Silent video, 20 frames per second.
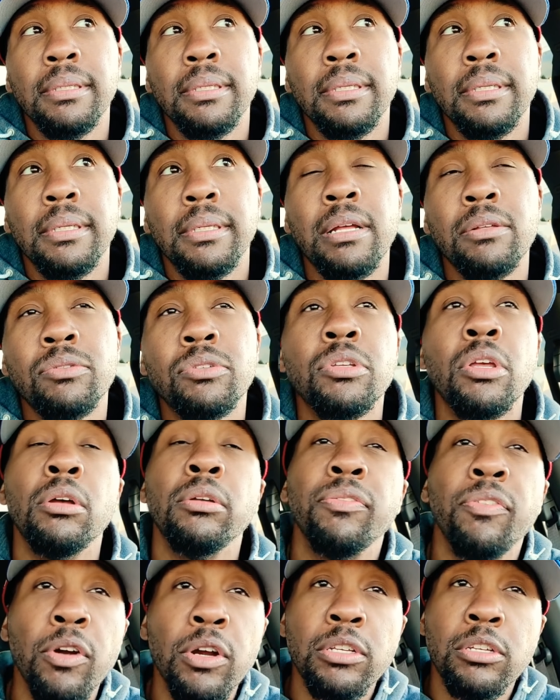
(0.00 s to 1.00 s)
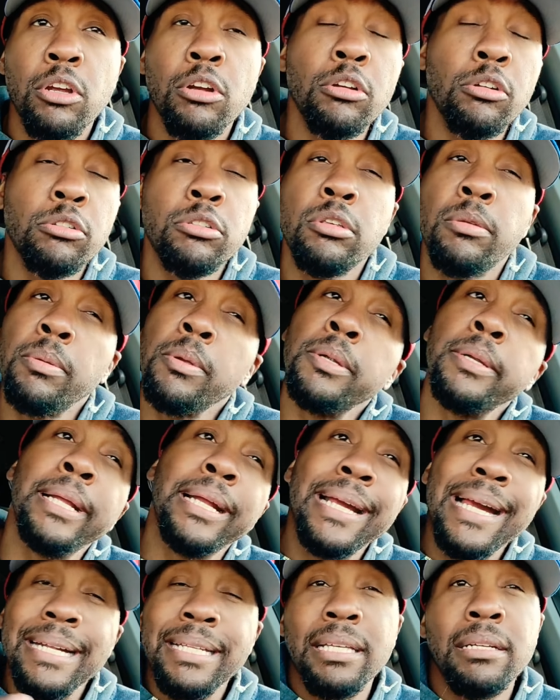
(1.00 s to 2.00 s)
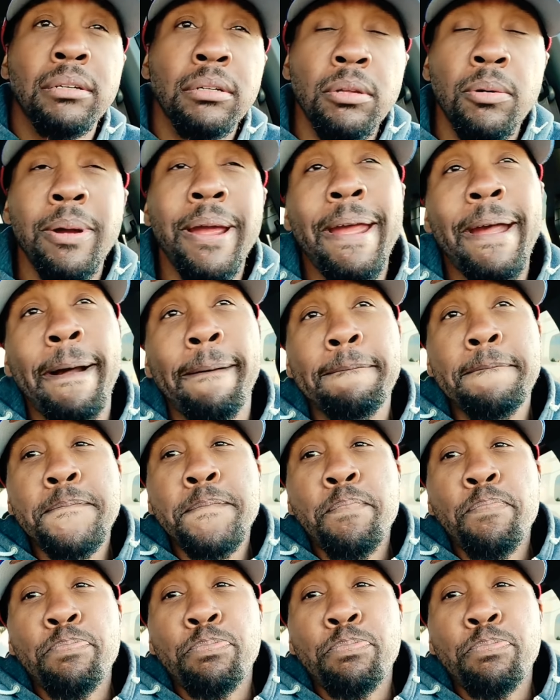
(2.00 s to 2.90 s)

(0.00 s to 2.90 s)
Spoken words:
So as far as cargo securement, got that on the way out.